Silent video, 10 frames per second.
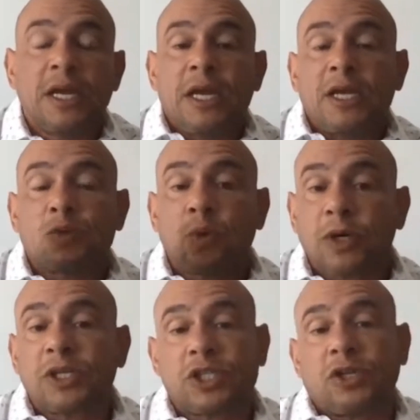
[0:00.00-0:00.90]
is we're
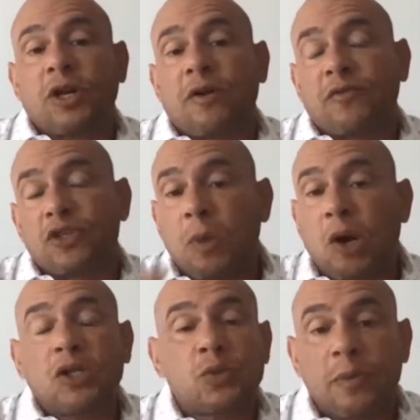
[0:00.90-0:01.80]
going to start off, the
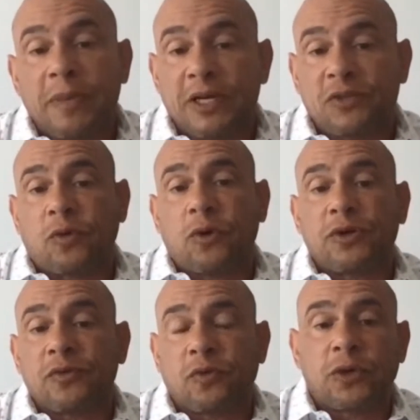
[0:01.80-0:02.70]
smallest one bed is
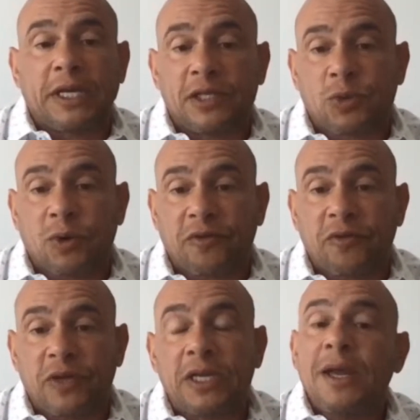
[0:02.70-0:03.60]
448 square
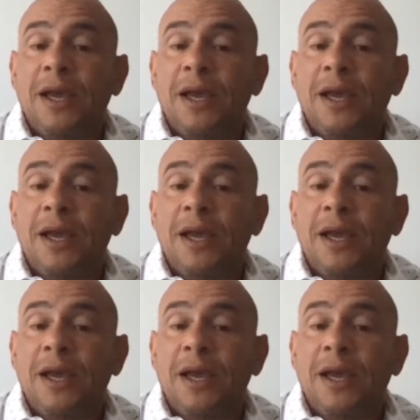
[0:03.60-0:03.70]
feet,